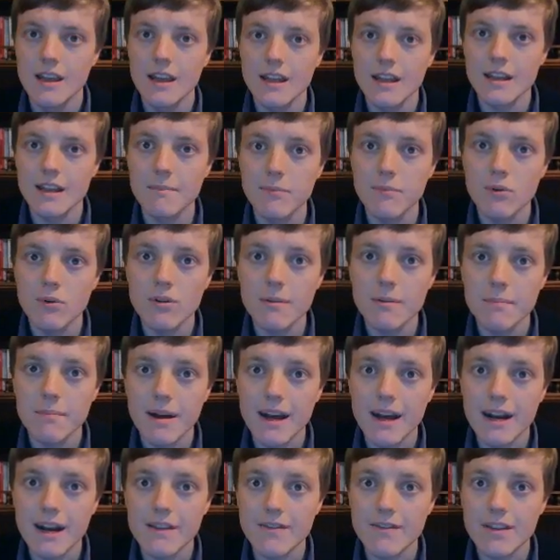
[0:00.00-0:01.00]
An important
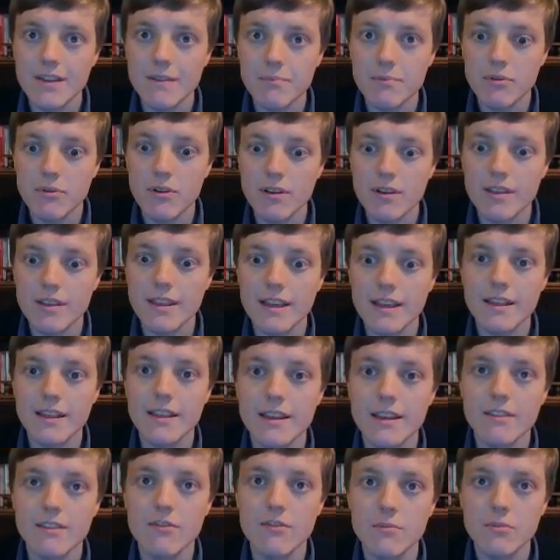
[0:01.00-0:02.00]
part of this process
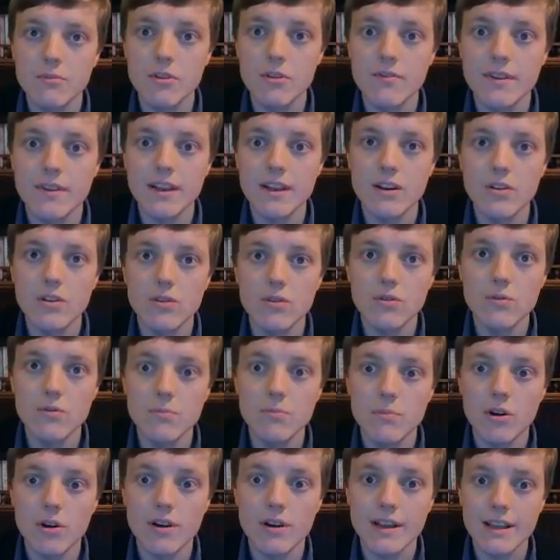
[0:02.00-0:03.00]
is removing all
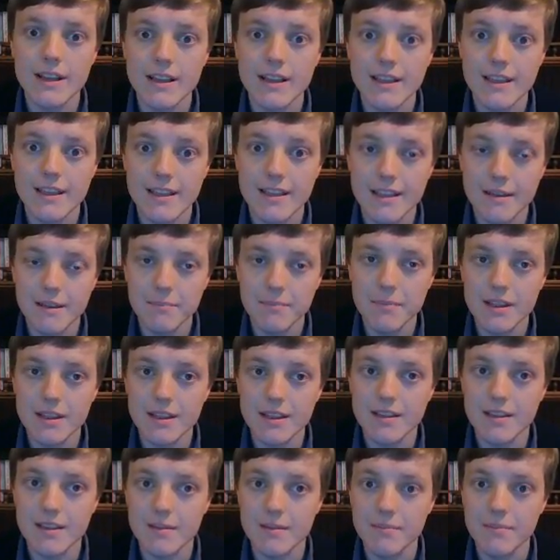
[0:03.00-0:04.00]
monarchist
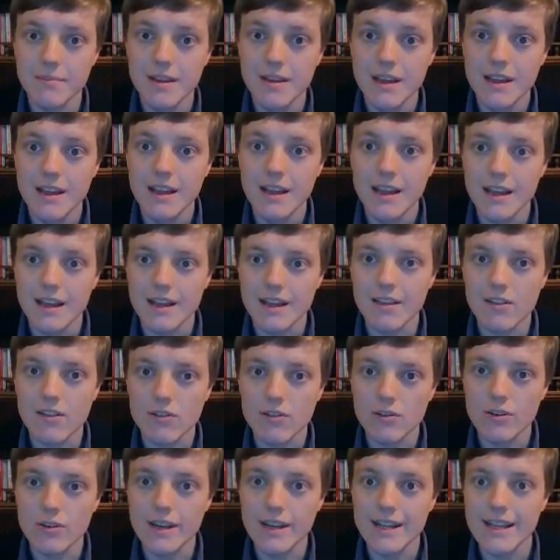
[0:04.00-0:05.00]
symbolism,
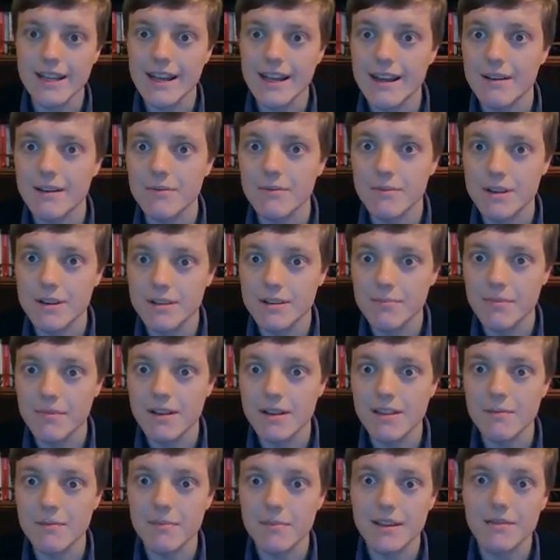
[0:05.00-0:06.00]
excluding that which
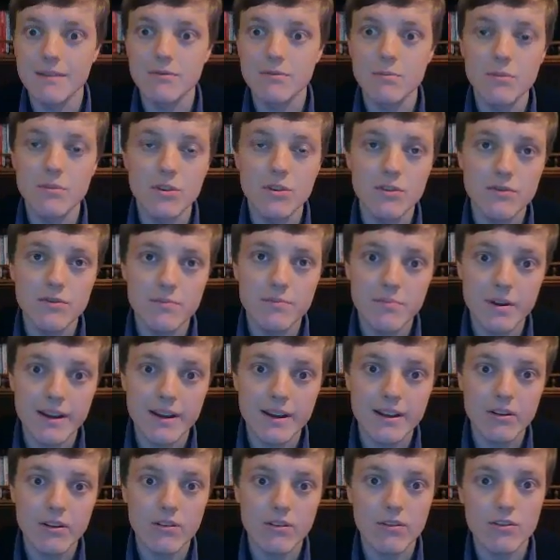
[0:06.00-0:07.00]
must be removed by
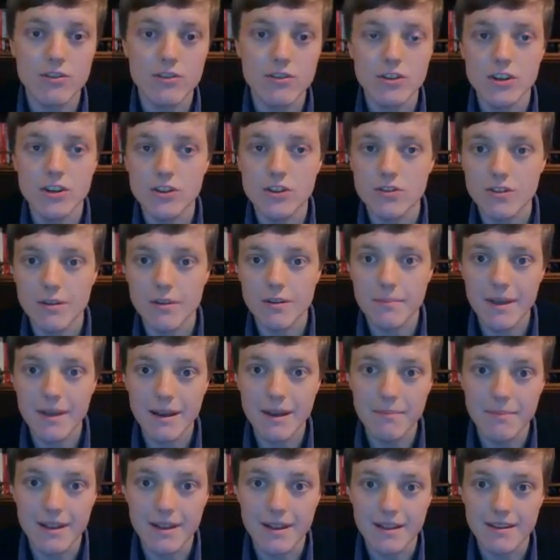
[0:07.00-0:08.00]
constitutional
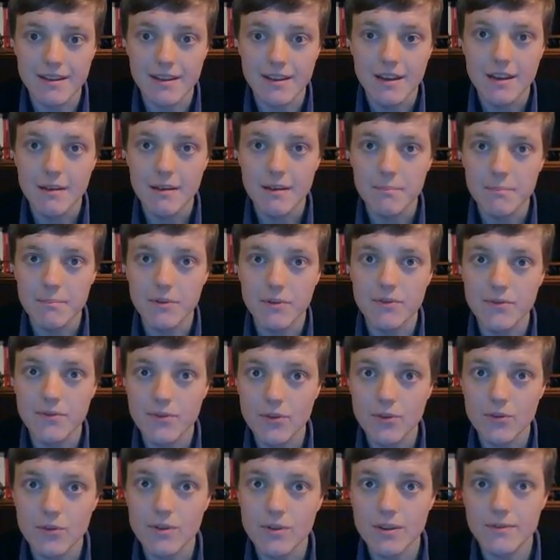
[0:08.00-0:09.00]
amendment
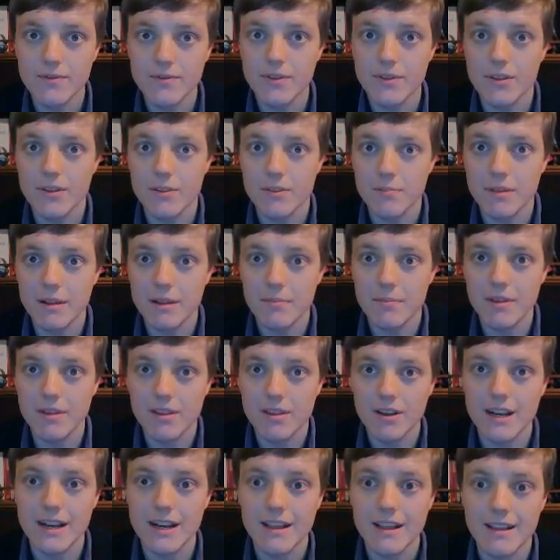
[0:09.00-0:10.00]
before the first
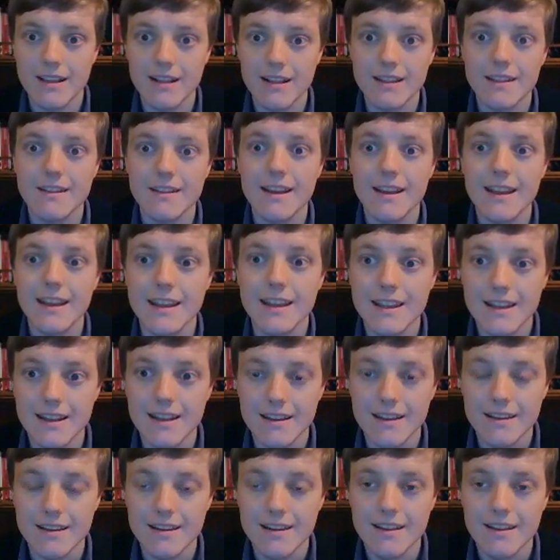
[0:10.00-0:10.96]
plebiscite is undertaken.